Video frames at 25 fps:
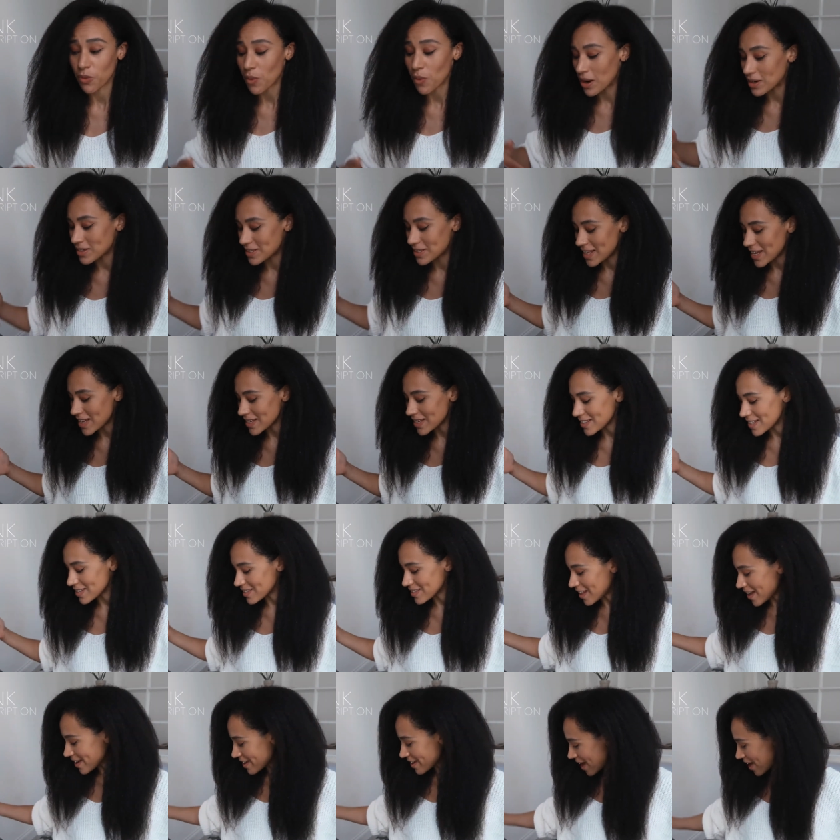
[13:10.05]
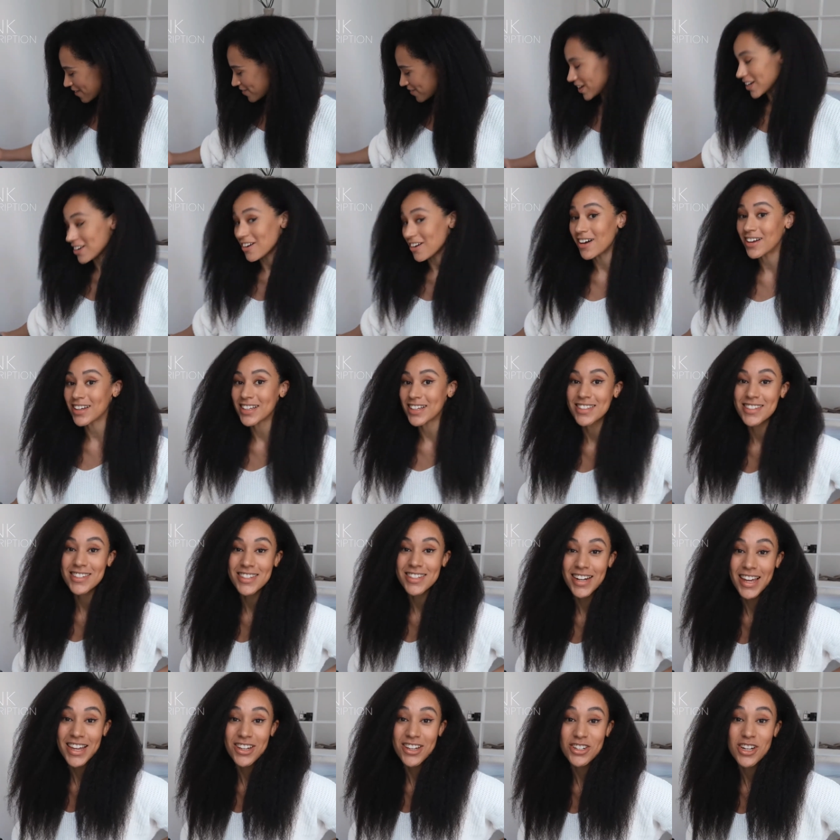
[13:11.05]
Whereas this is like having an art
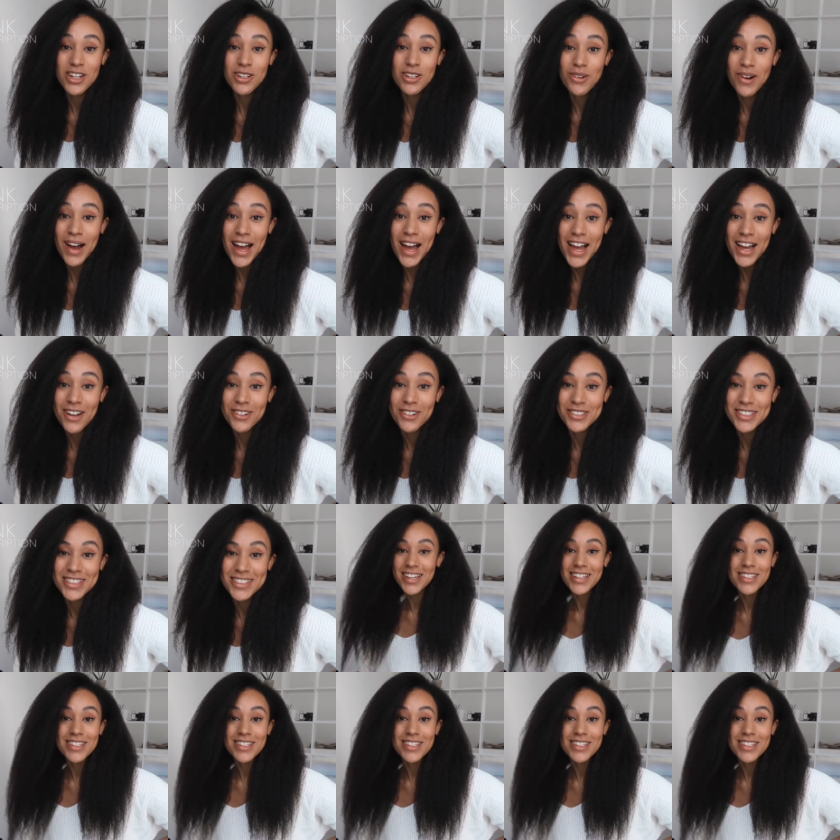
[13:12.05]
installation in your house.